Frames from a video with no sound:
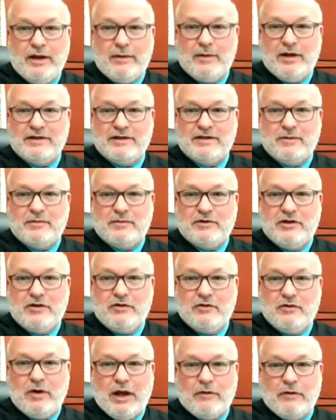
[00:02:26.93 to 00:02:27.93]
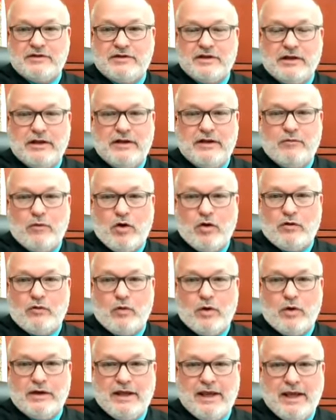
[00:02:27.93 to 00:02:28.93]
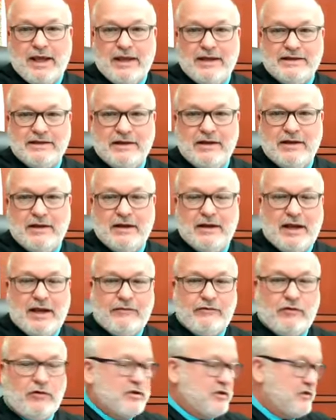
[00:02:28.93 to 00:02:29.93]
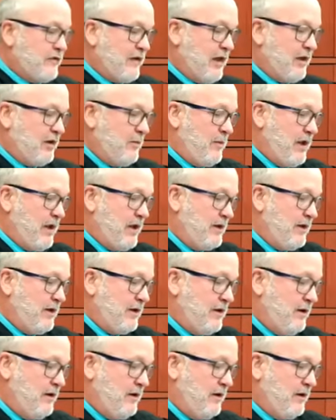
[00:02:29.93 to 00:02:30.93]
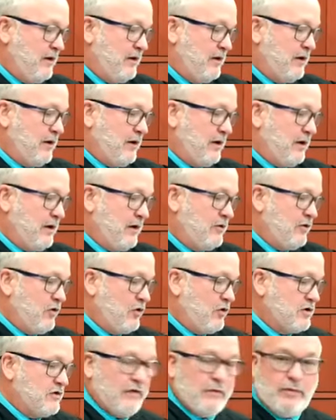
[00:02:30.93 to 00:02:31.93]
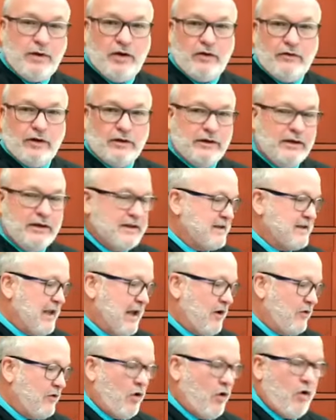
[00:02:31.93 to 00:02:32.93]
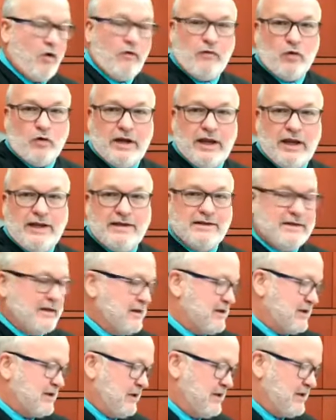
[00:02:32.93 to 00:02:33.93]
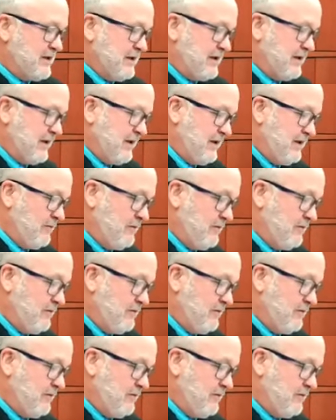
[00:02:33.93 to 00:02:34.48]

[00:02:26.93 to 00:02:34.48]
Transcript: I mean, it's up to you. I was going to leave them all in one case and have you just file an amended notice of appeal that lists out all 4 cases explicitly.